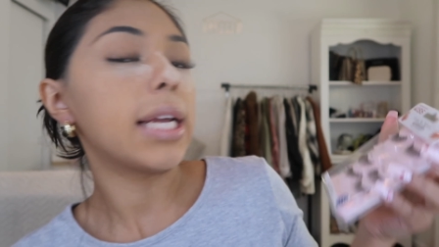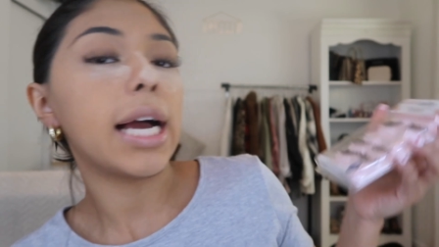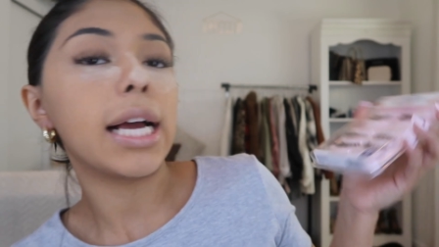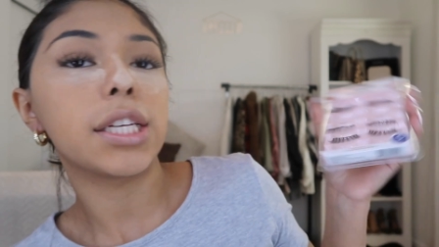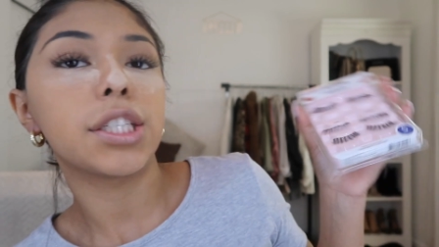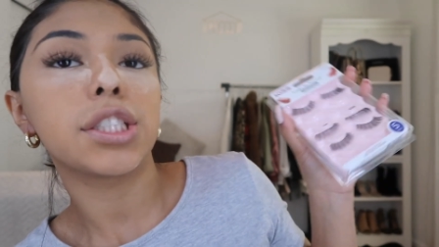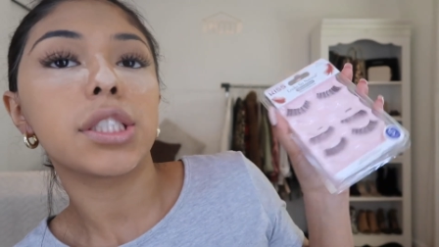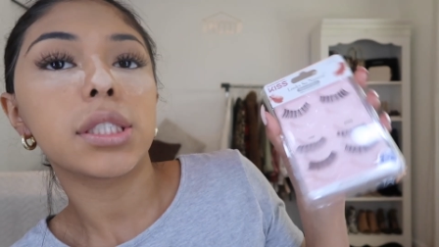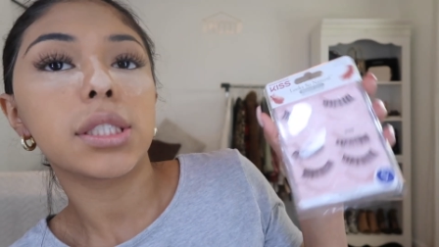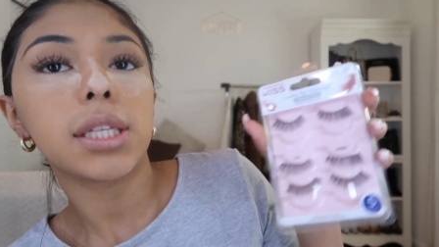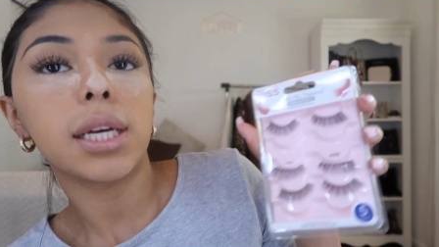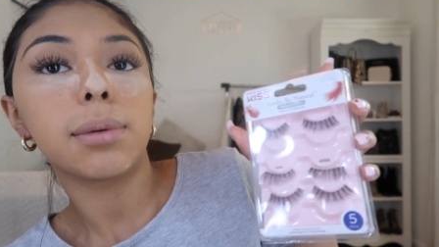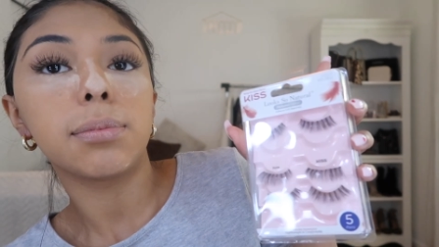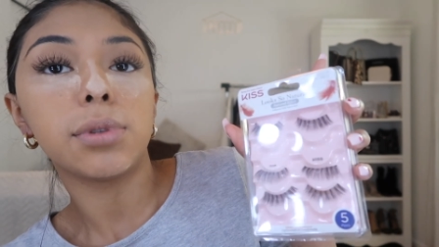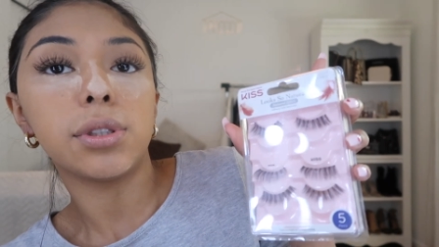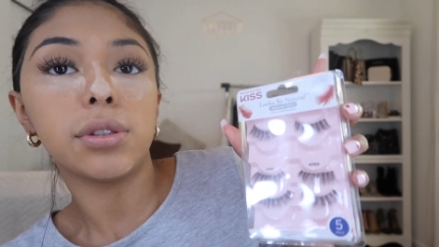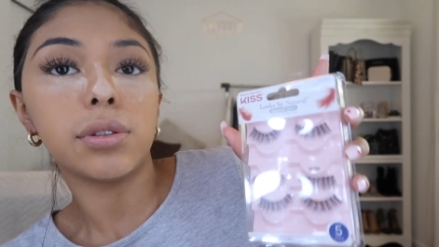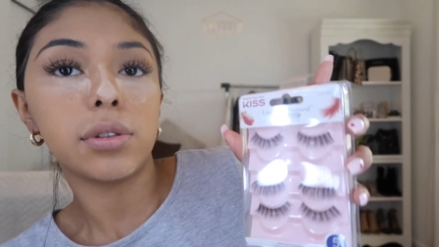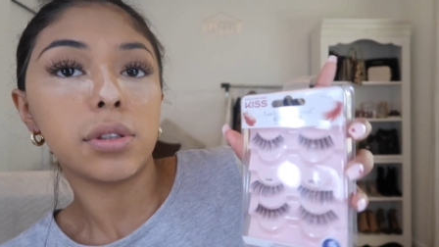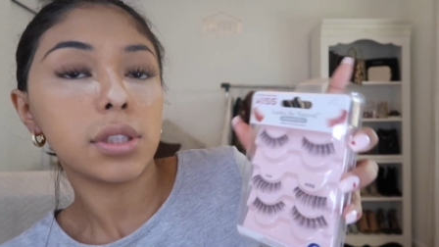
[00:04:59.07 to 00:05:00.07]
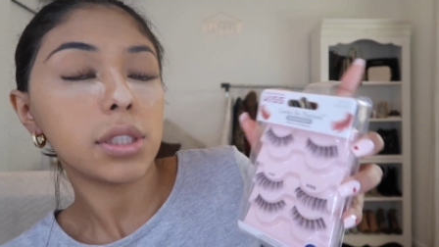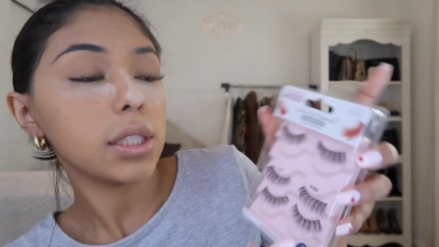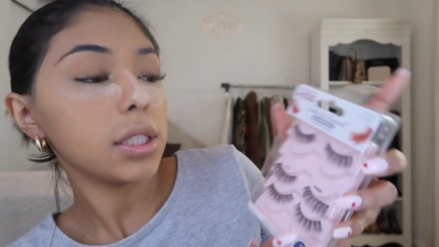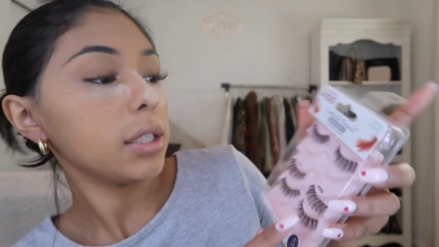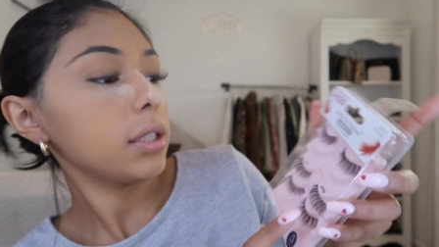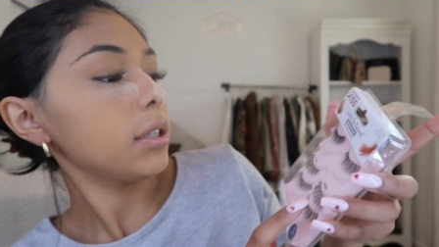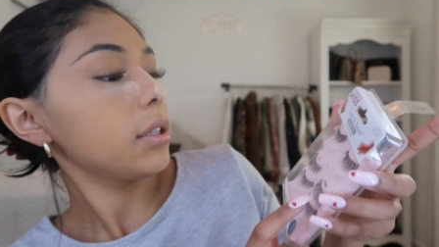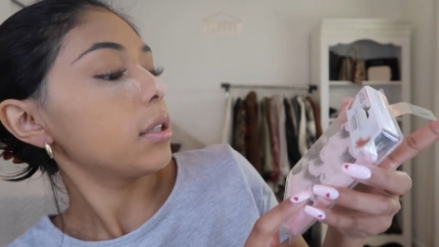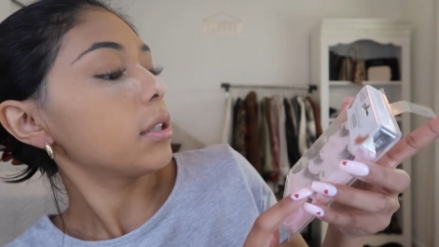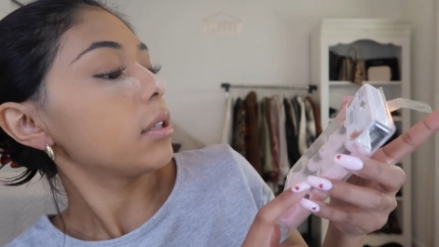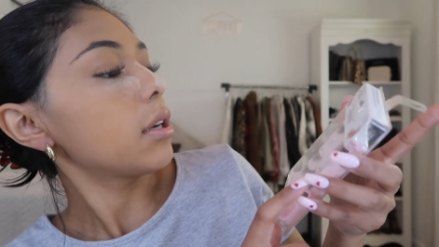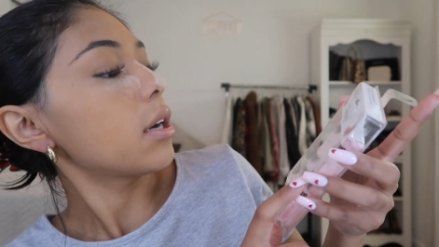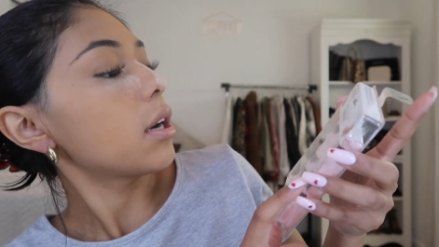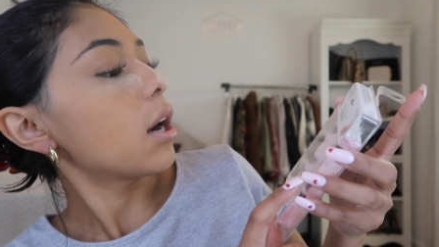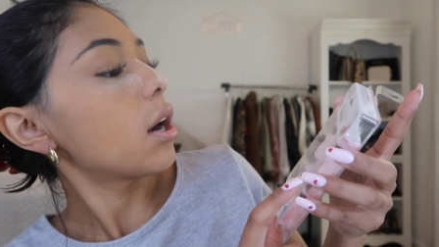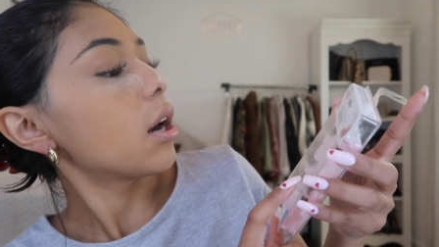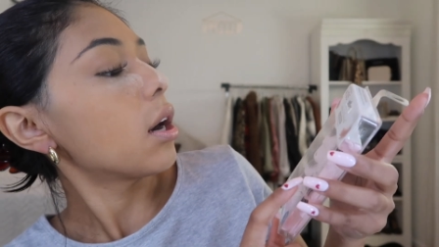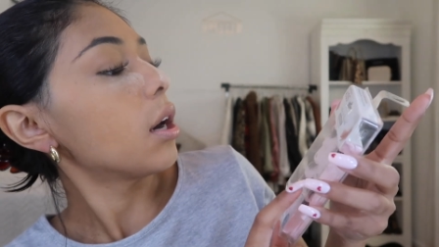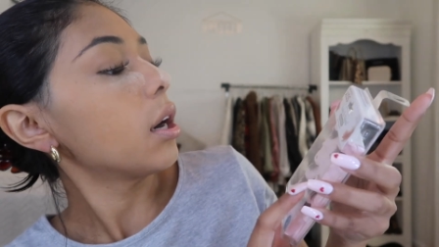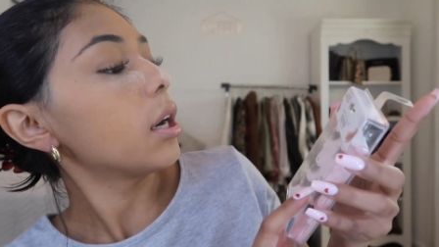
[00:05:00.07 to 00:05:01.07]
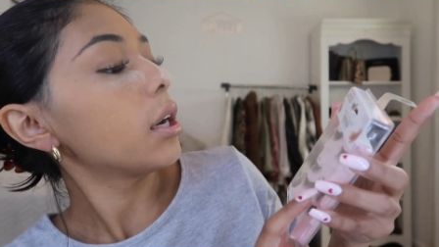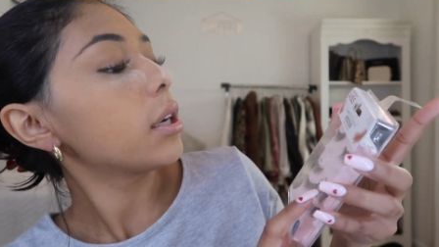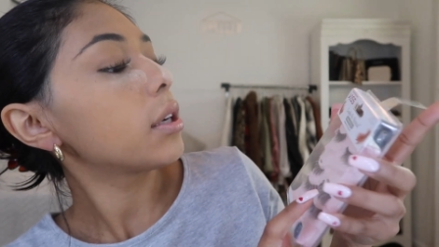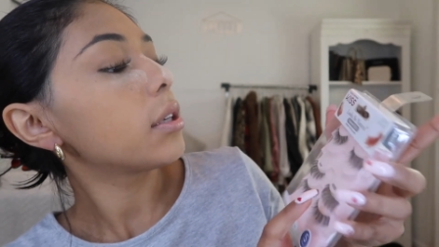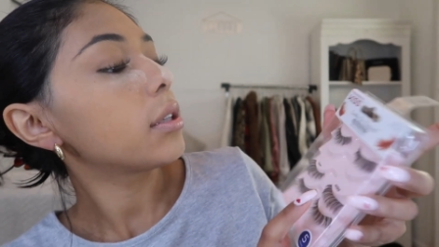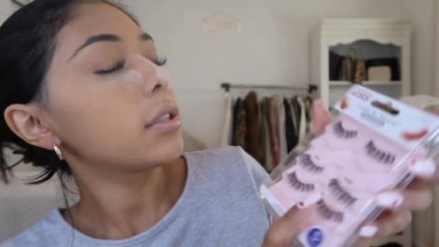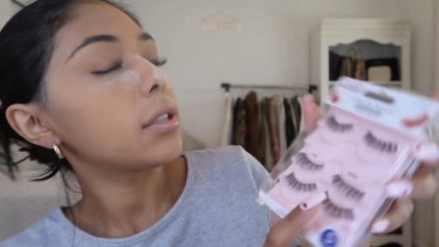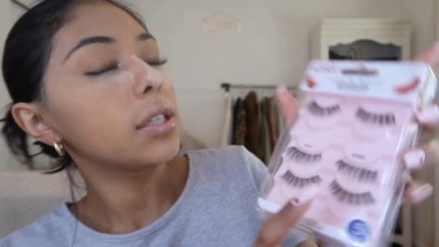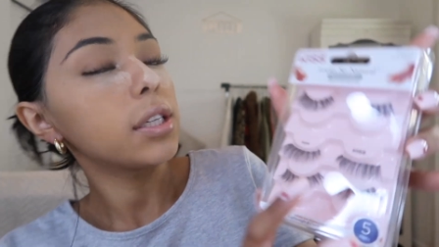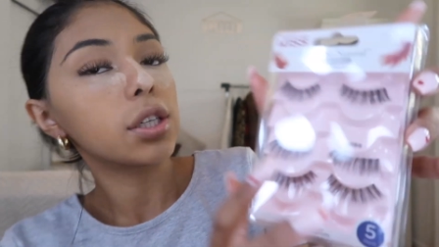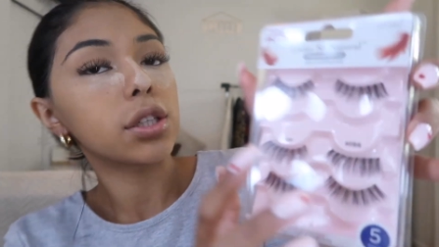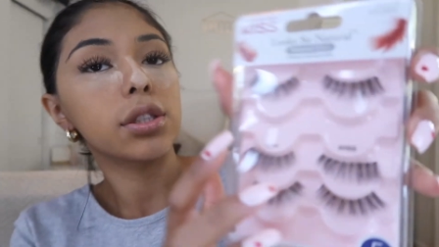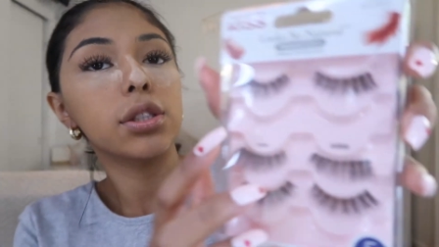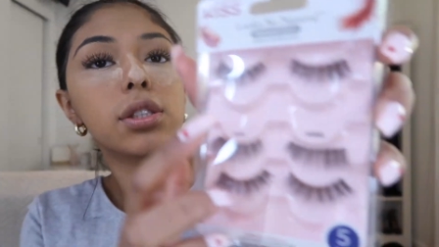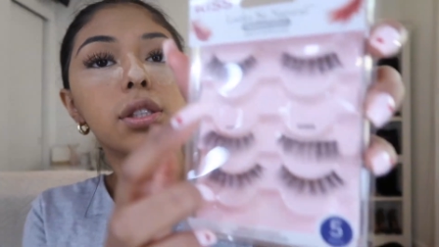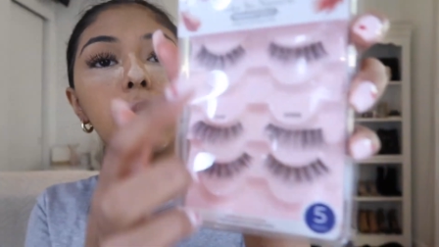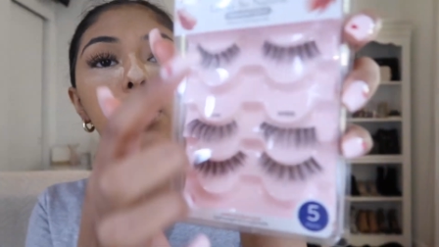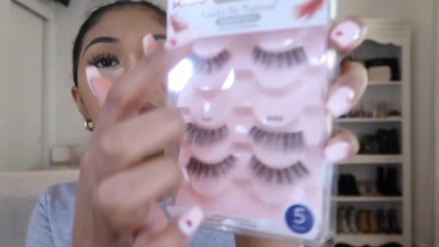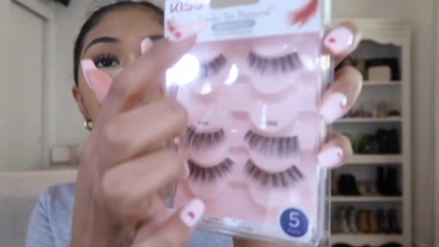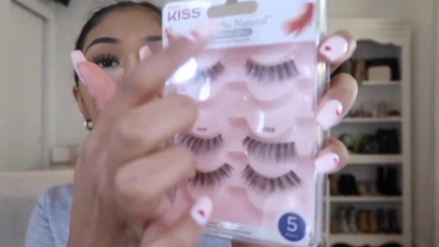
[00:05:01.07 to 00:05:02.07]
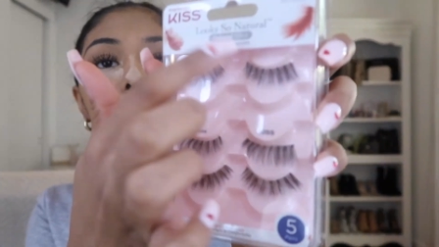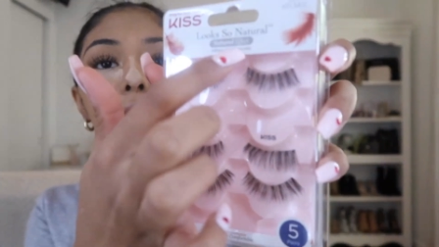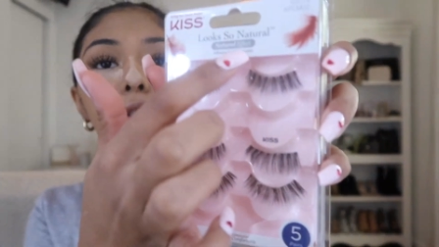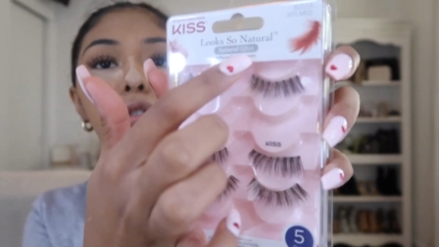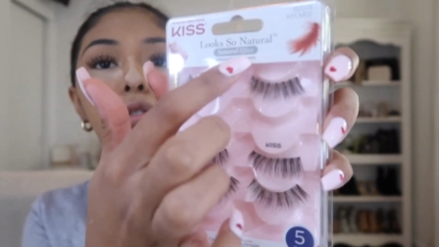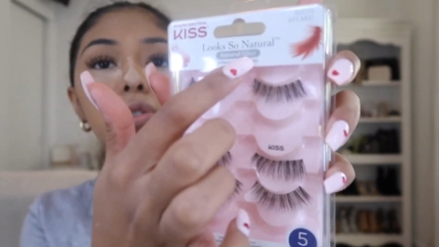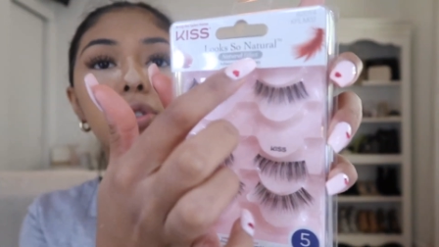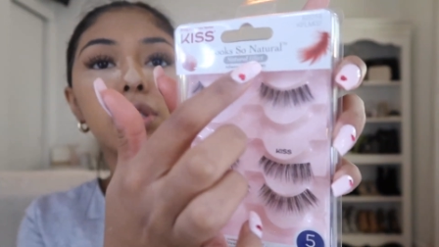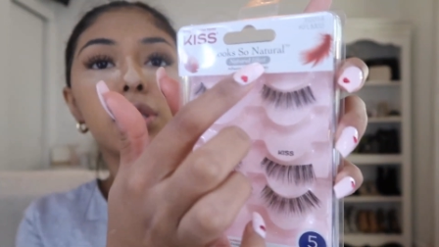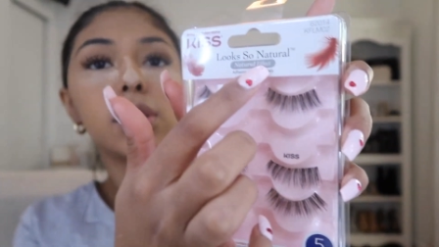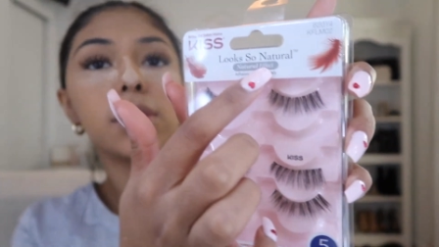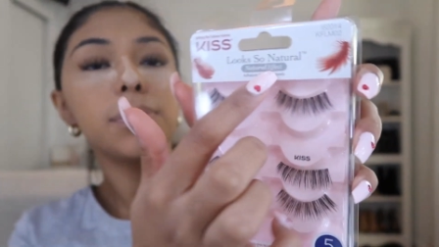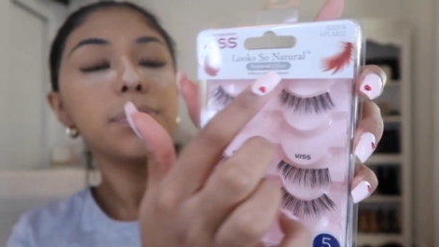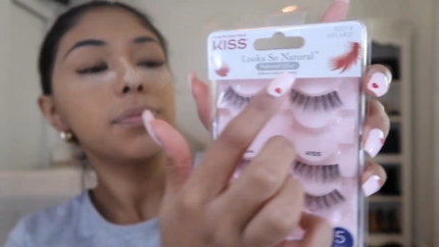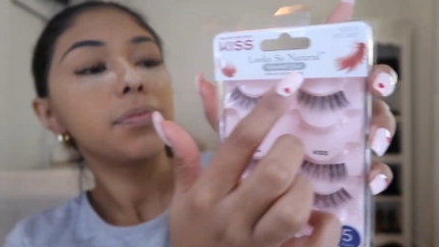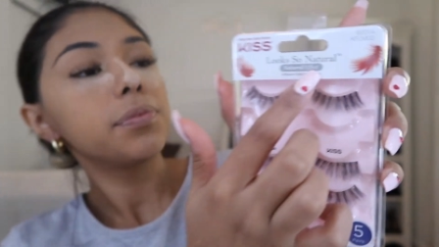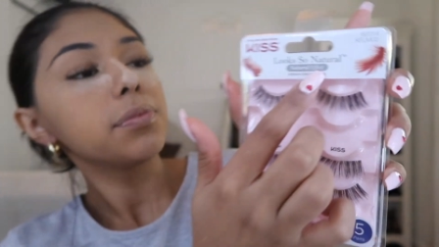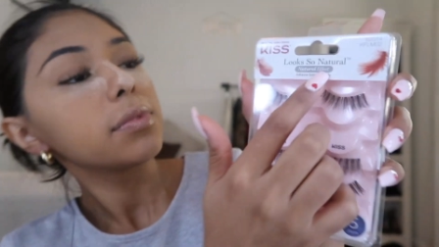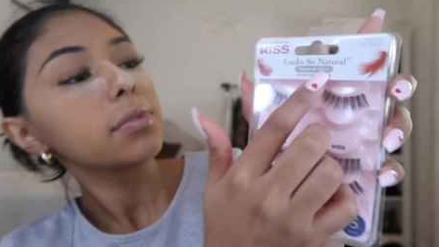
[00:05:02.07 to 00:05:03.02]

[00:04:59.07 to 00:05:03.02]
lashes I'm using are Look So Natural,